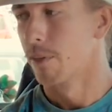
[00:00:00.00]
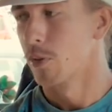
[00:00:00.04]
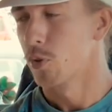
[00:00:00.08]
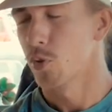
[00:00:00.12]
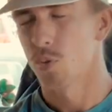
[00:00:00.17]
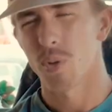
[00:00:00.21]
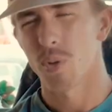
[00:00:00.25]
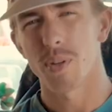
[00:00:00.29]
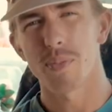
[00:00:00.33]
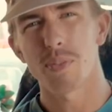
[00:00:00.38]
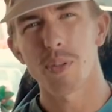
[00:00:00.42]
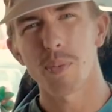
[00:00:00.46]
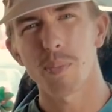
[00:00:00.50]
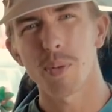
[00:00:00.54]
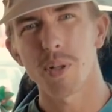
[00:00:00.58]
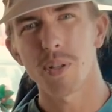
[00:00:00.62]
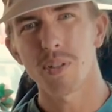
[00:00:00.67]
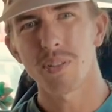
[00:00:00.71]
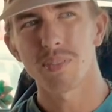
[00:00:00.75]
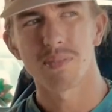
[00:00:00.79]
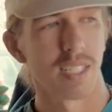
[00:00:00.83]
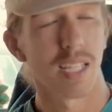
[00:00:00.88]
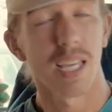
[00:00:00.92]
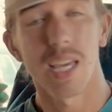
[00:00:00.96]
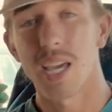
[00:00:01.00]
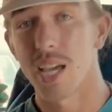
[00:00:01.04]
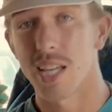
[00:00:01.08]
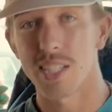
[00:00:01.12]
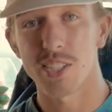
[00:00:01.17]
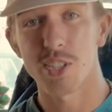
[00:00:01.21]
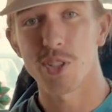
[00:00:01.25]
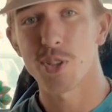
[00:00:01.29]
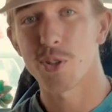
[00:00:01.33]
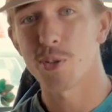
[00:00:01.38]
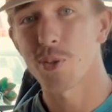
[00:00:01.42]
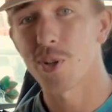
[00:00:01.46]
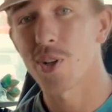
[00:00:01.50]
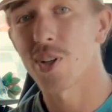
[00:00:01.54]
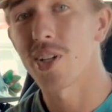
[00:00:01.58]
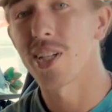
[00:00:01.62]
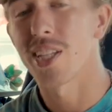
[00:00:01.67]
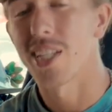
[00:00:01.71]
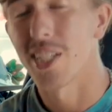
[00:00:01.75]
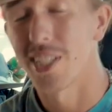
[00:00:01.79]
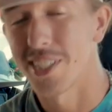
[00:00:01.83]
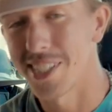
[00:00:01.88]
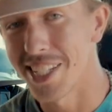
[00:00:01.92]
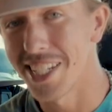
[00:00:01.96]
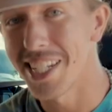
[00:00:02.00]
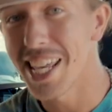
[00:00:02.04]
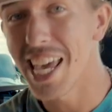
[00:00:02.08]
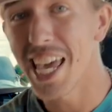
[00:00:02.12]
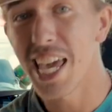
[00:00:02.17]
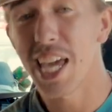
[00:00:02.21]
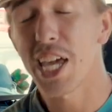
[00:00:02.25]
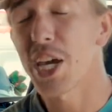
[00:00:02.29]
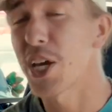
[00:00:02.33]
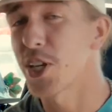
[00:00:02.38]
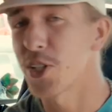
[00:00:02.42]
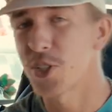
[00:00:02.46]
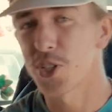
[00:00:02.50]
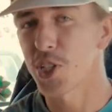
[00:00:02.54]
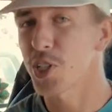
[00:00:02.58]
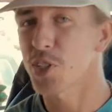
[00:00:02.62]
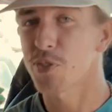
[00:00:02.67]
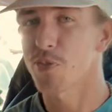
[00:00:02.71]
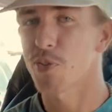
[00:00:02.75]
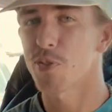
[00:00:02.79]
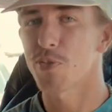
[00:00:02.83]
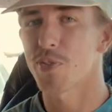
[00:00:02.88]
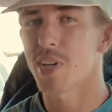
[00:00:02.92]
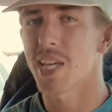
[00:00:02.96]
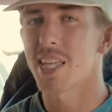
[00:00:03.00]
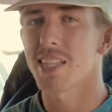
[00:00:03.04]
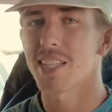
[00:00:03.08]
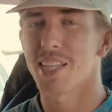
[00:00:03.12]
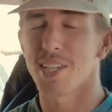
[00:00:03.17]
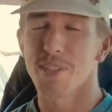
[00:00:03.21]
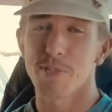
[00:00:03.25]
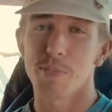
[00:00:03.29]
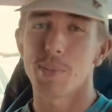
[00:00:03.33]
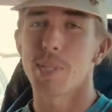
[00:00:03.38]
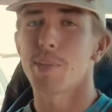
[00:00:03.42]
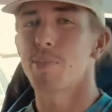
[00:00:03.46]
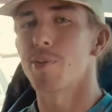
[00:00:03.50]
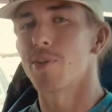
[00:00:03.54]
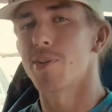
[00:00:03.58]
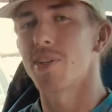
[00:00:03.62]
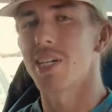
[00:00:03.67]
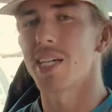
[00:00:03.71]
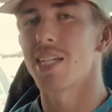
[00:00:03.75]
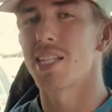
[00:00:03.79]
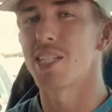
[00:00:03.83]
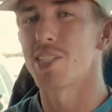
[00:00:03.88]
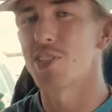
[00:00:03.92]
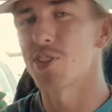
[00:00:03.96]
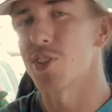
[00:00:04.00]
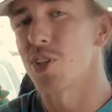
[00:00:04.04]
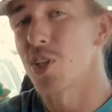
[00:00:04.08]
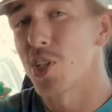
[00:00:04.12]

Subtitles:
Swivelable? It's a new word. Today, just for VanLife people, it is